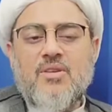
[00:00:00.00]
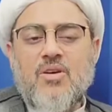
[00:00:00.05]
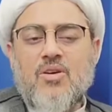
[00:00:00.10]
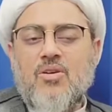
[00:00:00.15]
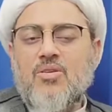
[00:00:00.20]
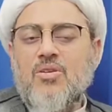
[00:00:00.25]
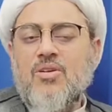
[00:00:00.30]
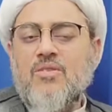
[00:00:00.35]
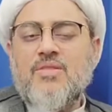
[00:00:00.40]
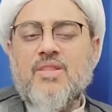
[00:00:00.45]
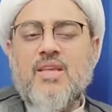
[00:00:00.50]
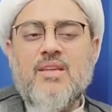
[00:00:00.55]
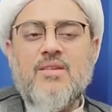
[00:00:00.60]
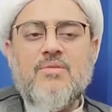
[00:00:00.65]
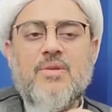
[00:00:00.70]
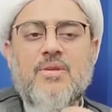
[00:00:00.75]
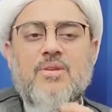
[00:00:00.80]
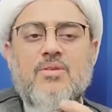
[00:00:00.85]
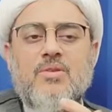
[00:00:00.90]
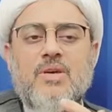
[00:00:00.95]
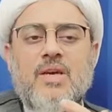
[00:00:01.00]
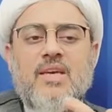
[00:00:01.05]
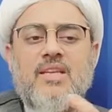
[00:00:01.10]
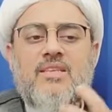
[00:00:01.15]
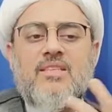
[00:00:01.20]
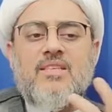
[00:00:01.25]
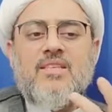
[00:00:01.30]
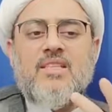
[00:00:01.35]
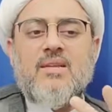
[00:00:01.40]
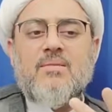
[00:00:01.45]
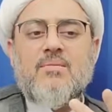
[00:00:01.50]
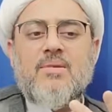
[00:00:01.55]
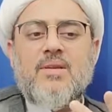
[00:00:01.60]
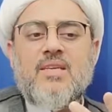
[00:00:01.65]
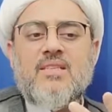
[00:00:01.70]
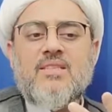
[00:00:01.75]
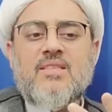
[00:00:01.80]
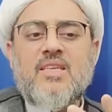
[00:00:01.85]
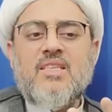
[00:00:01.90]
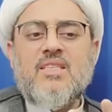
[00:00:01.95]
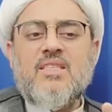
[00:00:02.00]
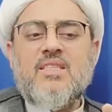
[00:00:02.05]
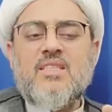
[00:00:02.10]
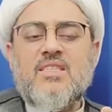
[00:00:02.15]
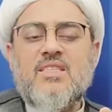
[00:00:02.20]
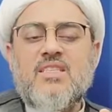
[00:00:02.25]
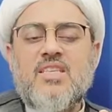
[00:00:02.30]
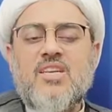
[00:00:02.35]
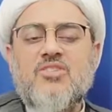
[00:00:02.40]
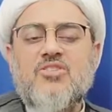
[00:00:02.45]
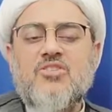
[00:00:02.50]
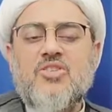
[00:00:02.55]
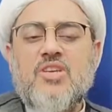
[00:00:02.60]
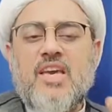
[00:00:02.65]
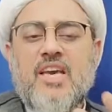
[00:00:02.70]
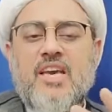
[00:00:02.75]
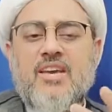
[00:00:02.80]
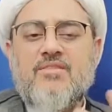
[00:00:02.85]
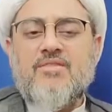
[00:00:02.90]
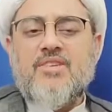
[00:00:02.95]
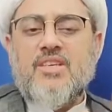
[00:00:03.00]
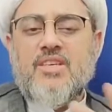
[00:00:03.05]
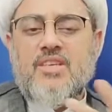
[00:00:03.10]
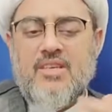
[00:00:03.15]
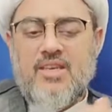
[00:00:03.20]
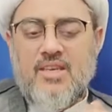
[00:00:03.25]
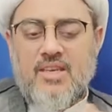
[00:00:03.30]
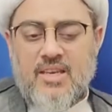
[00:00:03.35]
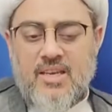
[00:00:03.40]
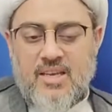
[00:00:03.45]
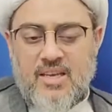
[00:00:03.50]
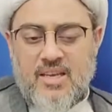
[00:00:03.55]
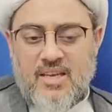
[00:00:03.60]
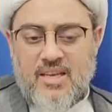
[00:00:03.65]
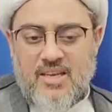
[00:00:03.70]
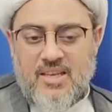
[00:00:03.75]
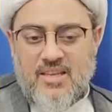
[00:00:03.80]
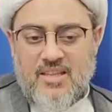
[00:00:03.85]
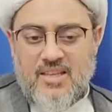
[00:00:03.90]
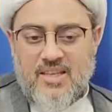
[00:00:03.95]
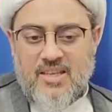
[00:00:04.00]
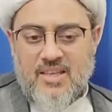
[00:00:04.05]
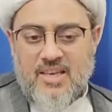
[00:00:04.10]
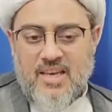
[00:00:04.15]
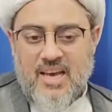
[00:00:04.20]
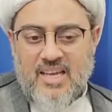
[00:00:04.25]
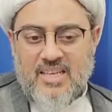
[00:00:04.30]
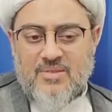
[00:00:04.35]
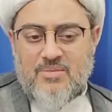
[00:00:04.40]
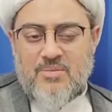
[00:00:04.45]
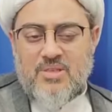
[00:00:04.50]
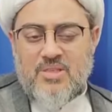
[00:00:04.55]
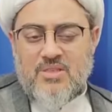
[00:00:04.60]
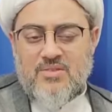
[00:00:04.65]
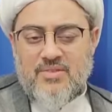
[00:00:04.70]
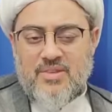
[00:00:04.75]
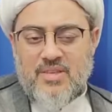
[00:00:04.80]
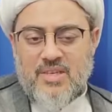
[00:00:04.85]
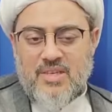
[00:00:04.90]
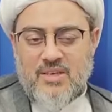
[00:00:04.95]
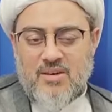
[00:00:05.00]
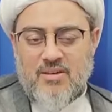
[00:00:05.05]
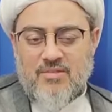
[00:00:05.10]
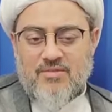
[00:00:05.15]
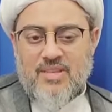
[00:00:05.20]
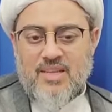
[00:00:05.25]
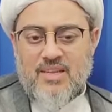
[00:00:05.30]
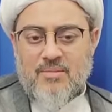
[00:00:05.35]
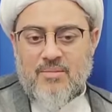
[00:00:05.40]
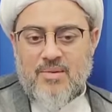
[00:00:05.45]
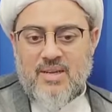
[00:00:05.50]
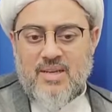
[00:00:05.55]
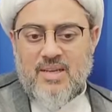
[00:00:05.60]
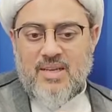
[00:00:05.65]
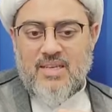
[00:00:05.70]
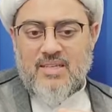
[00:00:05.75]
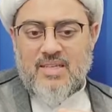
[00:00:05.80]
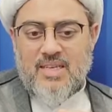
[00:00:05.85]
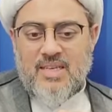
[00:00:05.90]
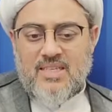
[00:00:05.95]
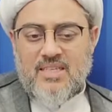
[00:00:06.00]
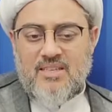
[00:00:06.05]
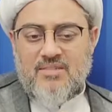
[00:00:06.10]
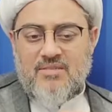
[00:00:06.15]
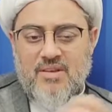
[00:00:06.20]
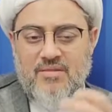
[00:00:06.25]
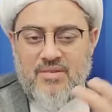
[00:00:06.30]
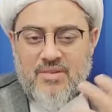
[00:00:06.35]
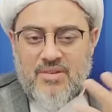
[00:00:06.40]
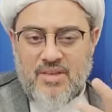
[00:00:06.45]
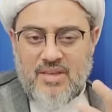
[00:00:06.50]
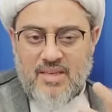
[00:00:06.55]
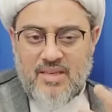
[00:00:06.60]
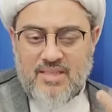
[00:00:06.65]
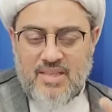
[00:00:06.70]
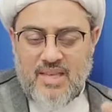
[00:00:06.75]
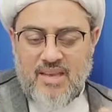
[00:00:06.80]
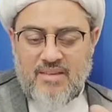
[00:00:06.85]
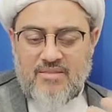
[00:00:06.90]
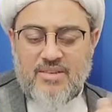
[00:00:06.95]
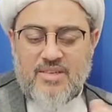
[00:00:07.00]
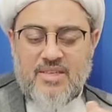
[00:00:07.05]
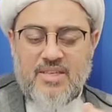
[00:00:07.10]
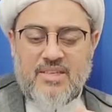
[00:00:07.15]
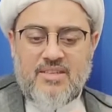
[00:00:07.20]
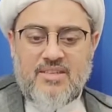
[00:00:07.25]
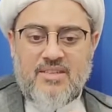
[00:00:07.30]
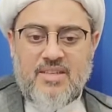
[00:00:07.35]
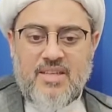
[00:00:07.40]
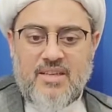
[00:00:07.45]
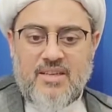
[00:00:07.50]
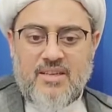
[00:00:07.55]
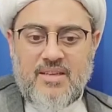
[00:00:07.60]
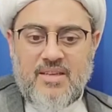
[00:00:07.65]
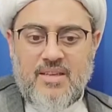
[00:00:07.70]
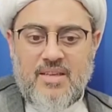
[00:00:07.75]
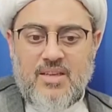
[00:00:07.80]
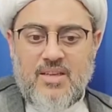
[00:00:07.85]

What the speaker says: All of that, when you enter that place, it's such heavy, the atmosphere of that place, as if everything is evident there.